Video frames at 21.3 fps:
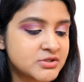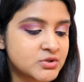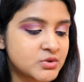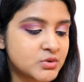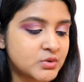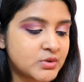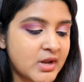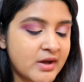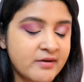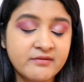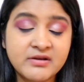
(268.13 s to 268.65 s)

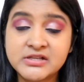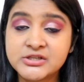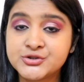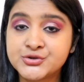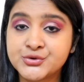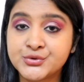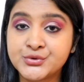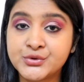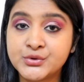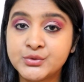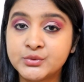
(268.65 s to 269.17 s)
So now I'll
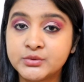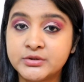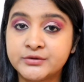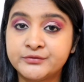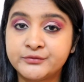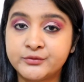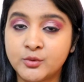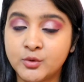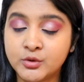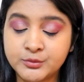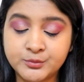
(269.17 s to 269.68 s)
show you the
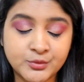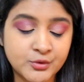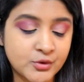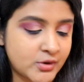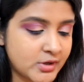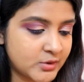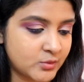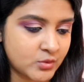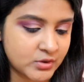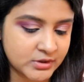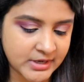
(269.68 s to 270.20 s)
fourth
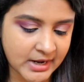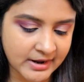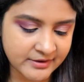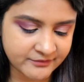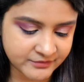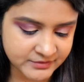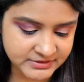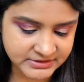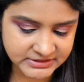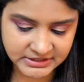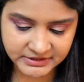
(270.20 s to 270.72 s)
product what I
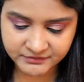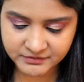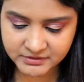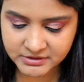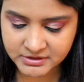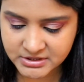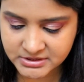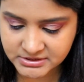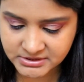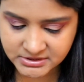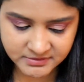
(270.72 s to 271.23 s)
have received
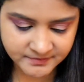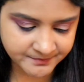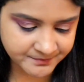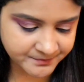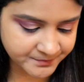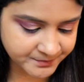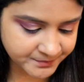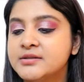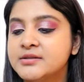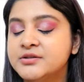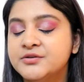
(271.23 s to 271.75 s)
in this.
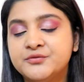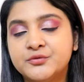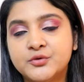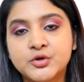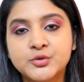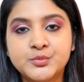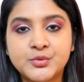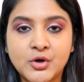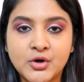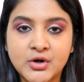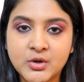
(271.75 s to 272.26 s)
The
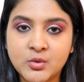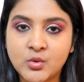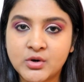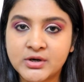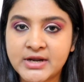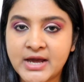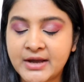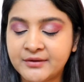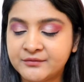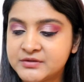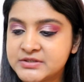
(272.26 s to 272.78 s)
fourth product
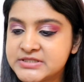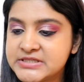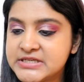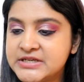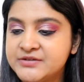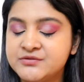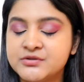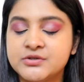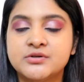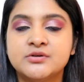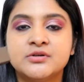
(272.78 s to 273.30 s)
what I have
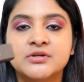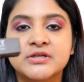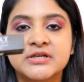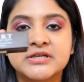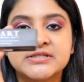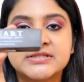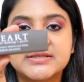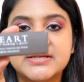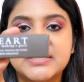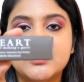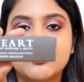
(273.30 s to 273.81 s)
received here
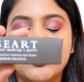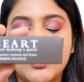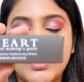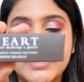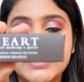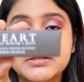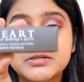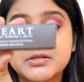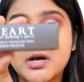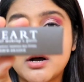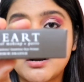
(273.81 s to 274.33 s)
is the
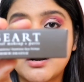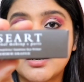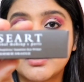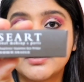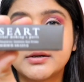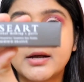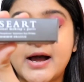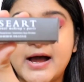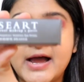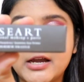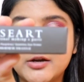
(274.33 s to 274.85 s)
Wise
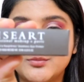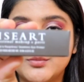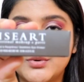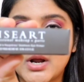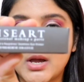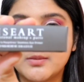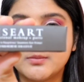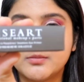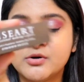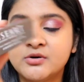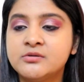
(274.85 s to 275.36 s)
Art Eye
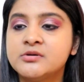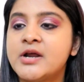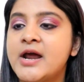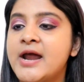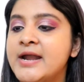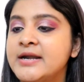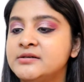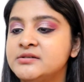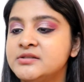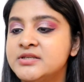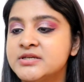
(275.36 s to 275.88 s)
Primer,
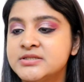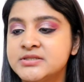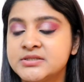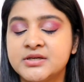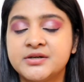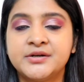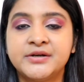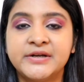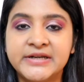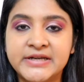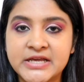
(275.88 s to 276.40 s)
and this
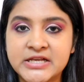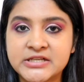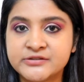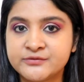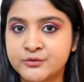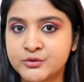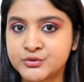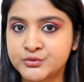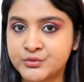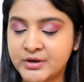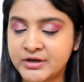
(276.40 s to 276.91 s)
retails
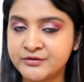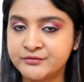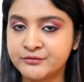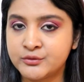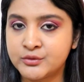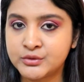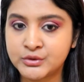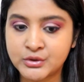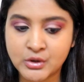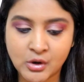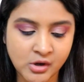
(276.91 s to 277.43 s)
for
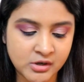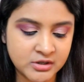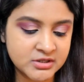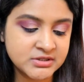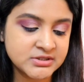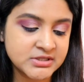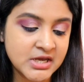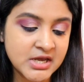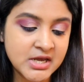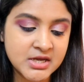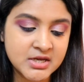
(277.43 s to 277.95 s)

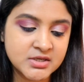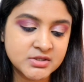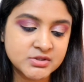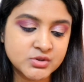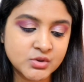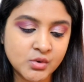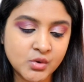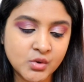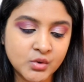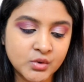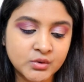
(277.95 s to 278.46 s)
$24.
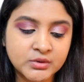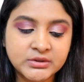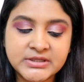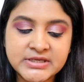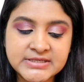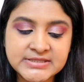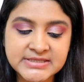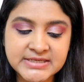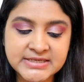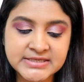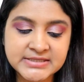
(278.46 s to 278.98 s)
So
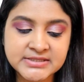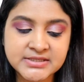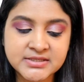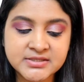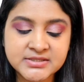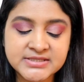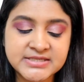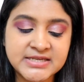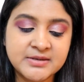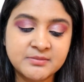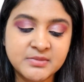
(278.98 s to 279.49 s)
this is
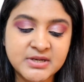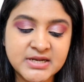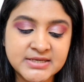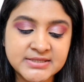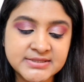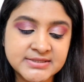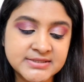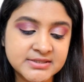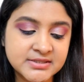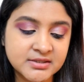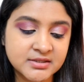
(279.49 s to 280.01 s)
a
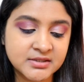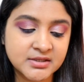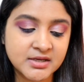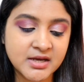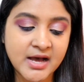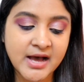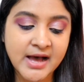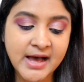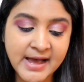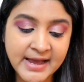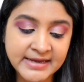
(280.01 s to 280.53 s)
seamless
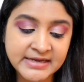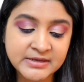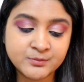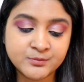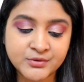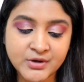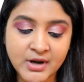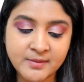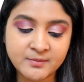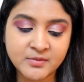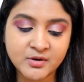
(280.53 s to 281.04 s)
eye
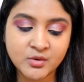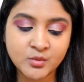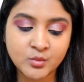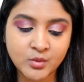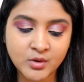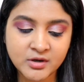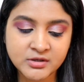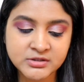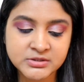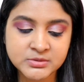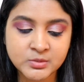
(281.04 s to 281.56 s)
primer,
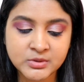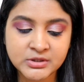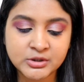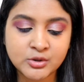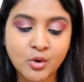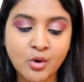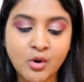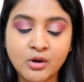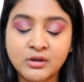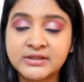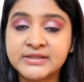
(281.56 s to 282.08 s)
works
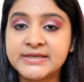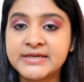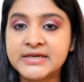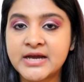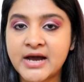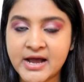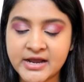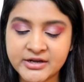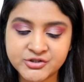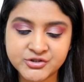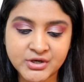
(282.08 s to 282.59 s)
with all
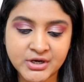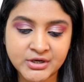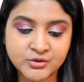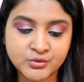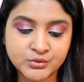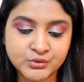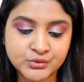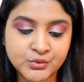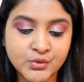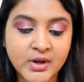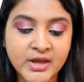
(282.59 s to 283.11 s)
the
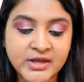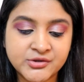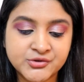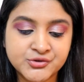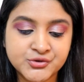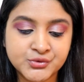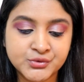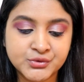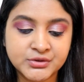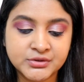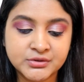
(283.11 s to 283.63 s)
eyeshadow to
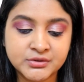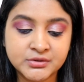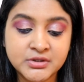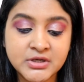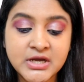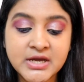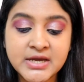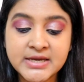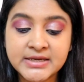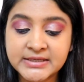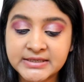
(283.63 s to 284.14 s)
ensure the
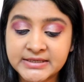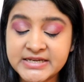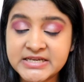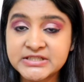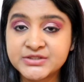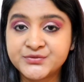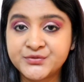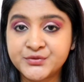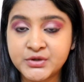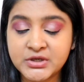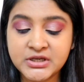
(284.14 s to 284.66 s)

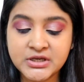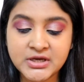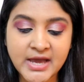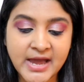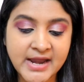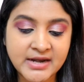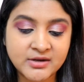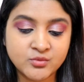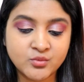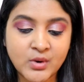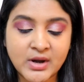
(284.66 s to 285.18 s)
crease free
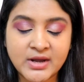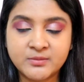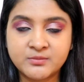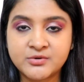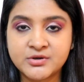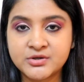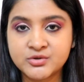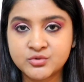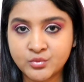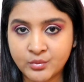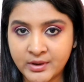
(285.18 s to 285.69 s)
and
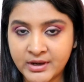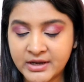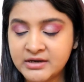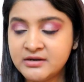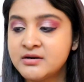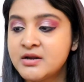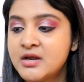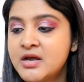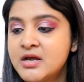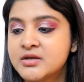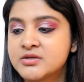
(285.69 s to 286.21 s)
vibrant wear.